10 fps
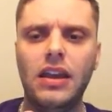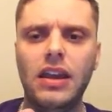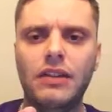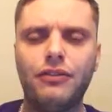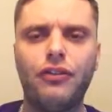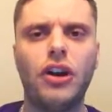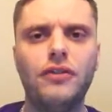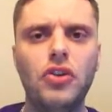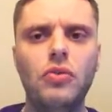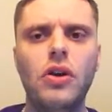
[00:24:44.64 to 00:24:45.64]
in front of
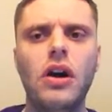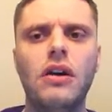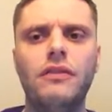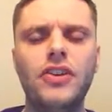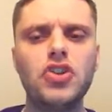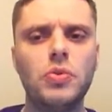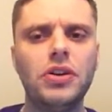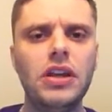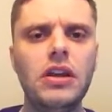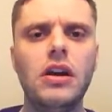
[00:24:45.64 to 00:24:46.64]
you
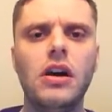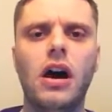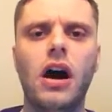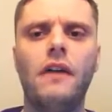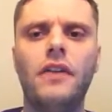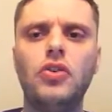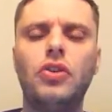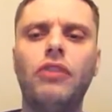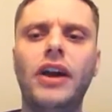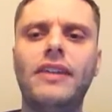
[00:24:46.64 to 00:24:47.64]
visually that you
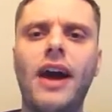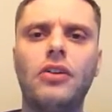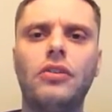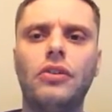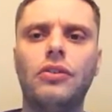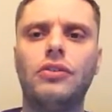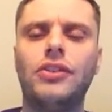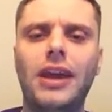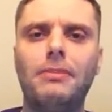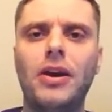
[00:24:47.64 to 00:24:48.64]
could write down or
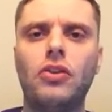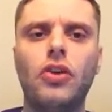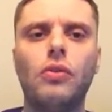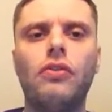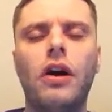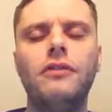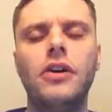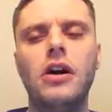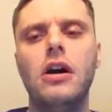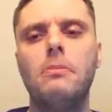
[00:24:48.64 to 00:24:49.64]
take better notes of.
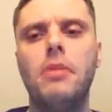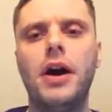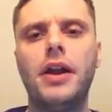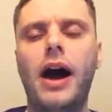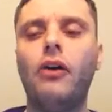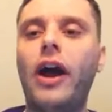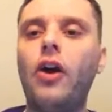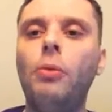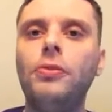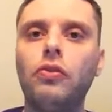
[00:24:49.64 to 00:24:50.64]
But look, I
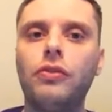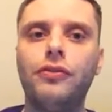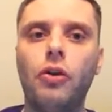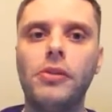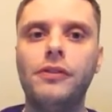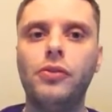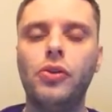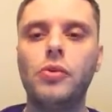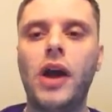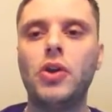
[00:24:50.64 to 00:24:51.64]
hope this was informative for
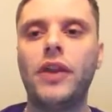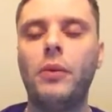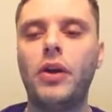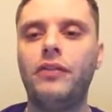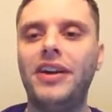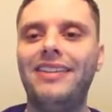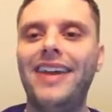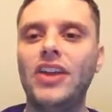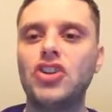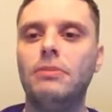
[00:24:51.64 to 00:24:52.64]
you. I know that I went off on a
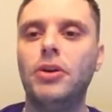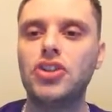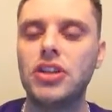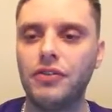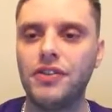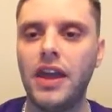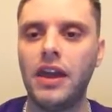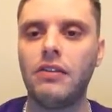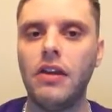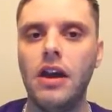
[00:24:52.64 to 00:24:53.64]
tangent, a bunch of different
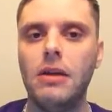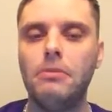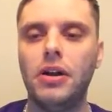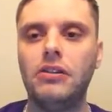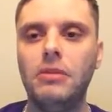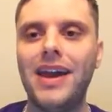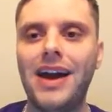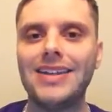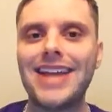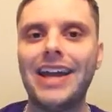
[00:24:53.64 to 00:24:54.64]
things, but to be
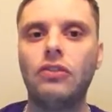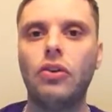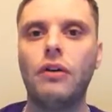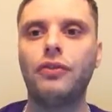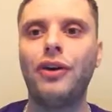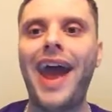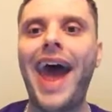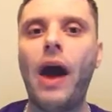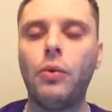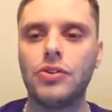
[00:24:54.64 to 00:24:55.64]
honest, I could talk for
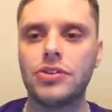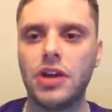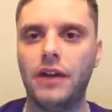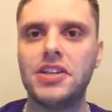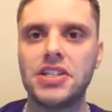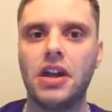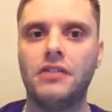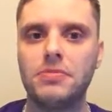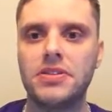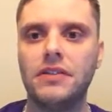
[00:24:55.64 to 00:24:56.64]
hours on this stuff
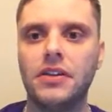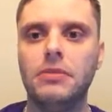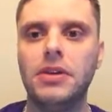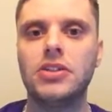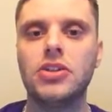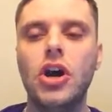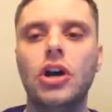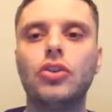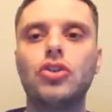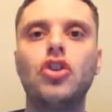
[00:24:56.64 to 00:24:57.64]
specifically because
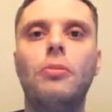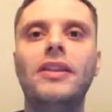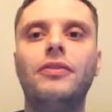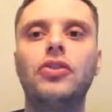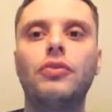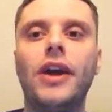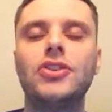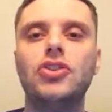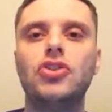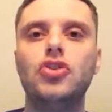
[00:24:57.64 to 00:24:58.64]
there's so many different
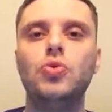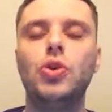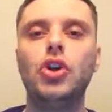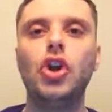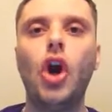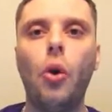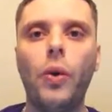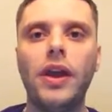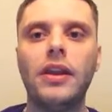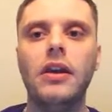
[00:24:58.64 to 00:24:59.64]
directions you can go
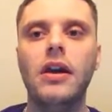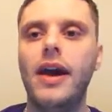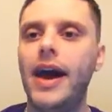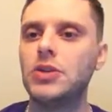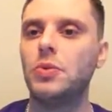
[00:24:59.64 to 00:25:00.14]
in as it